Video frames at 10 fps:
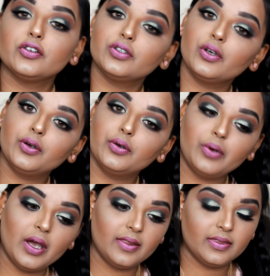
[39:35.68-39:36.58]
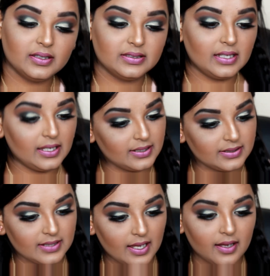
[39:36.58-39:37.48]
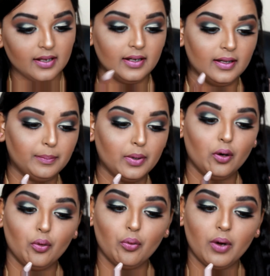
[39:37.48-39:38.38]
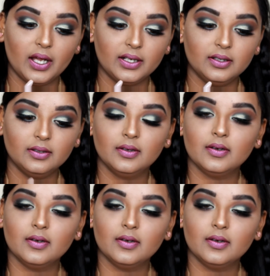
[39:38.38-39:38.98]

so this is lip one